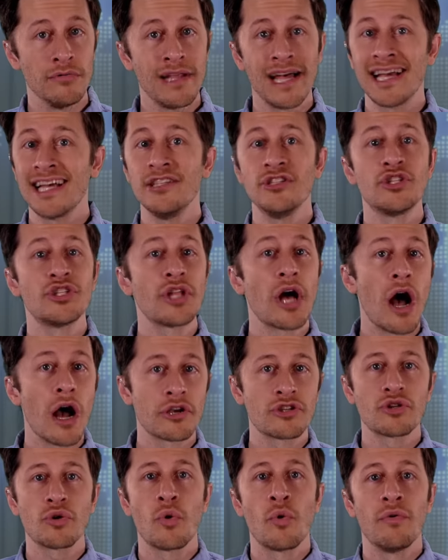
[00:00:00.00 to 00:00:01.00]
like in
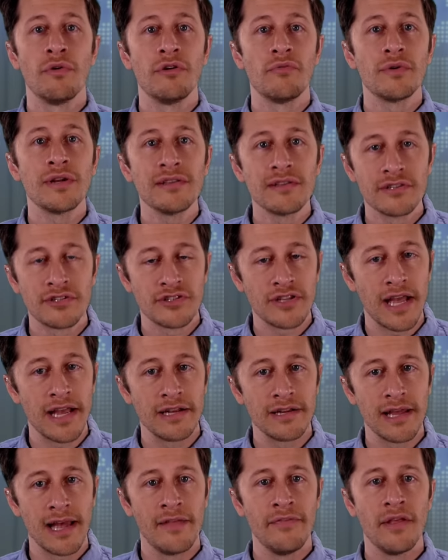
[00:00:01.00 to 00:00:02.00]
stocks or in real
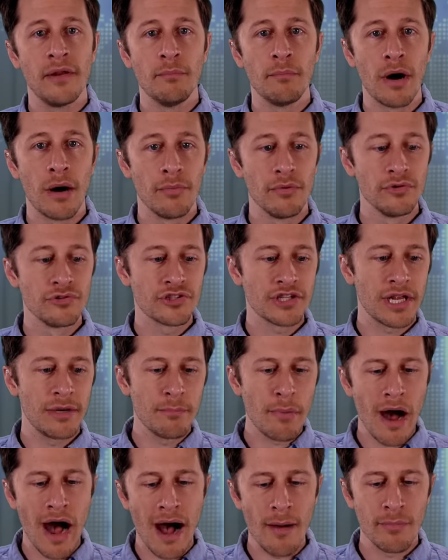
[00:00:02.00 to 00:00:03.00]
estate, and then bubbles can
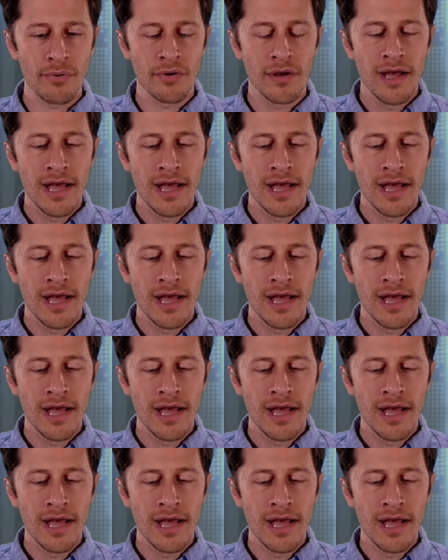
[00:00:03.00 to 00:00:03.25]
pop.